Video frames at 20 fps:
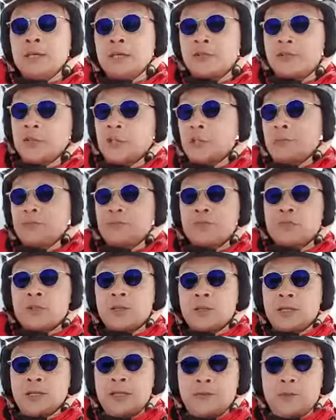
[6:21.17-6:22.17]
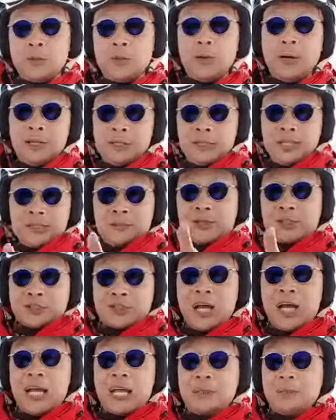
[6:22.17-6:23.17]
So if we want this much
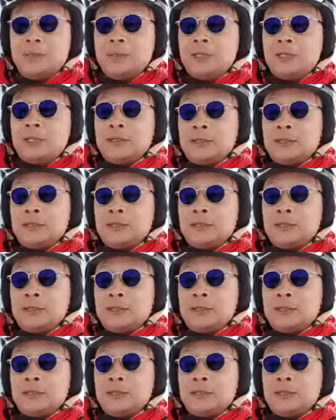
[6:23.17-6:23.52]
time,